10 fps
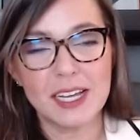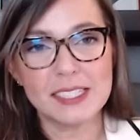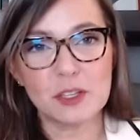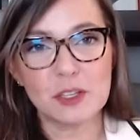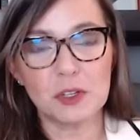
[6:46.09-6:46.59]

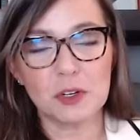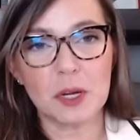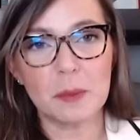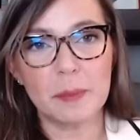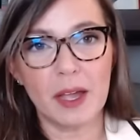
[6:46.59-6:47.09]
So they're
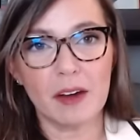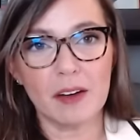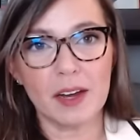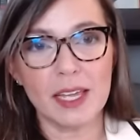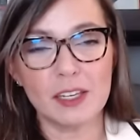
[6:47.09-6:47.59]

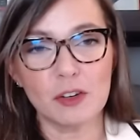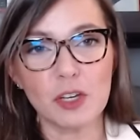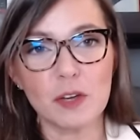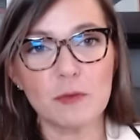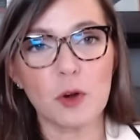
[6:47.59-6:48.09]
comparing and they're
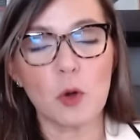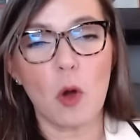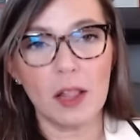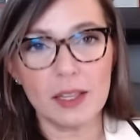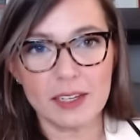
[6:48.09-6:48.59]
looking for
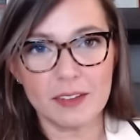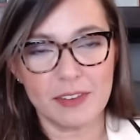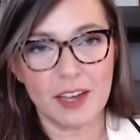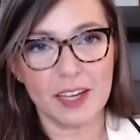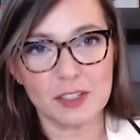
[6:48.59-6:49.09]
quality
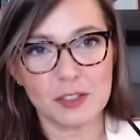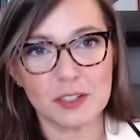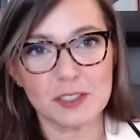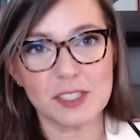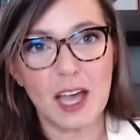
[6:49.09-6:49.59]

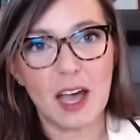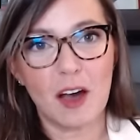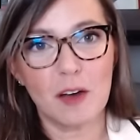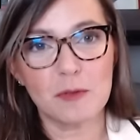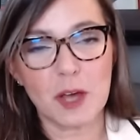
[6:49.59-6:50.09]
factors
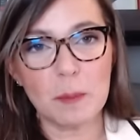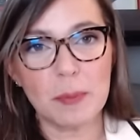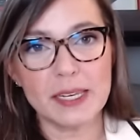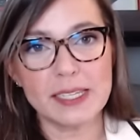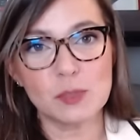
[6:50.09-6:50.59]
of
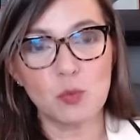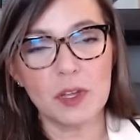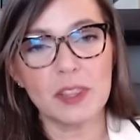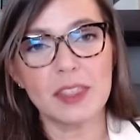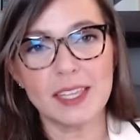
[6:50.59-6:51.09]
companies
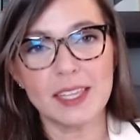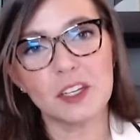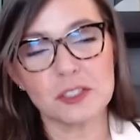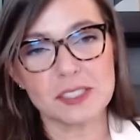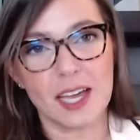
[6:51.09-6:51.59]
within
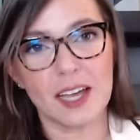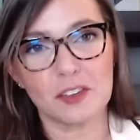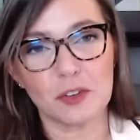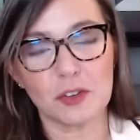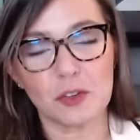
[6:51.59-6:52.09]
their sector.